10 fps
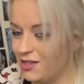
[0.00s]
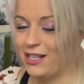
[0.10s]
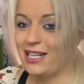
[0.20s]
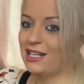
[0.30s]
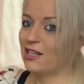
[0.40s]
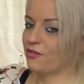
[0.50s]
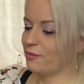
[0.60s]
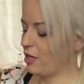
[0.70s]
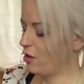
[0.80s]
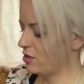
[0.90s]
You really love
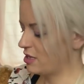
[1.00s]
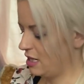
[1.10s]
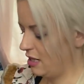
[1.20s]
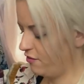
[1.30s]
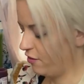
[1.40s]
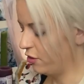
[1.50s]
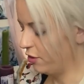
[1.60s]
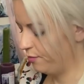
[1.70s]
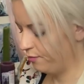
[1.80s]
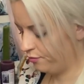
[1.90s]
me underneath it all.
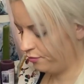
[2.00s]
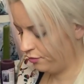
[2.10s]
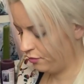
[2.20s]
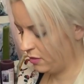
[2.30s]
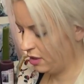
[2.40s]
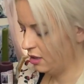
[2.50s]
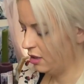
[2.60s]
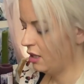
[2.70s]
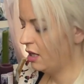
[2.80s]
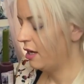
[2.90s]

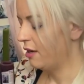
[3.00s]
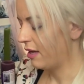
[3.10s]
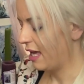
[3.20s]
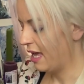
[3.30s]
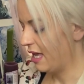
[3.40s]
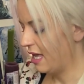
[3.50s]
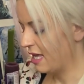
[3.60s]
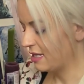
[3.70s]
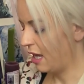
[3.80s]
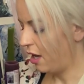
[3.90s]
Okay,
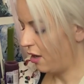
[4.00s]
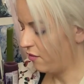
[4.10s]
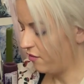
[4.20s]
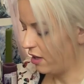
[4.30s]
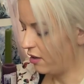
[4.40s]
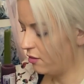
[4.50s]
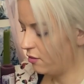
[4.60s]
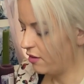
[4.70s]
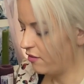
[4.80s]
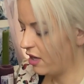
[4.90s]
is it over
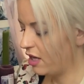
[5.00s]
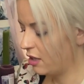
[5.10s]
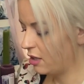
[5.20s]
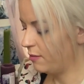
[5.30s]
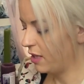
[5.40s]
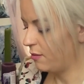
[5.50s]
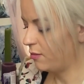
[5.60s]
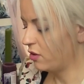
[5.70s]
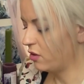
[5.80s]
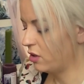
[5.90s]
with the
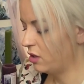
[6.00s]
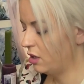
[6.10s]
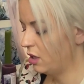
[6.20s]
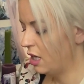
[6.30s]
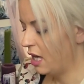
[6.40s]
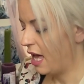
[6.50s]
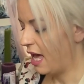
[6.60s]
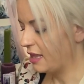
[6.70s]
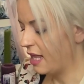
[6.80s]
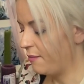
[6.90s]
people
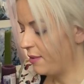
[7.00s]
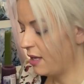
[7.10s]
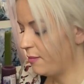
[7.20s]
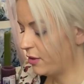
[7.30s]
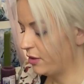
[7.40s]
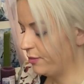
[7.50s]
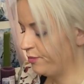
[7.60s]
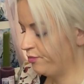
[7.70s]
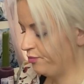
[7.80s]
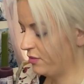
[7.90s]
and their people?
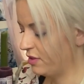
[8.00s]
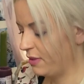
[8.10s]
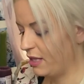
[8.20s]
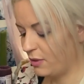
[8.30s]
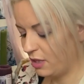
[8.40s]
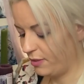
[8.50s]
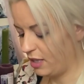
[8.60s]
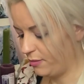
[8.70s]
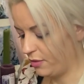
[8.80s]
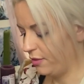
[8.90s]
People and
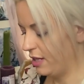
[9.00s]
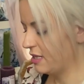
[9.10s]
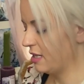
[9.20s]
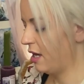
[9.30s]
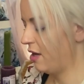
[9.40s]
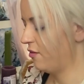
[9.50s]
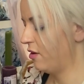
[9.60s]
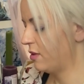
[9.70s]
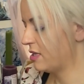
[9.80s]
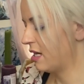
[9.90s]
people. Is it
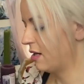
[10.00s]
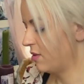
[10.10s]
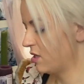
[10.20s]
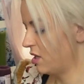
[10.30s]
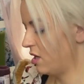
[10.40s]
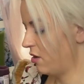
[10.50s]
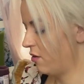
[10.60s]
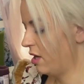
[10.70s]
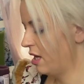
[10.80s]
over with deck number two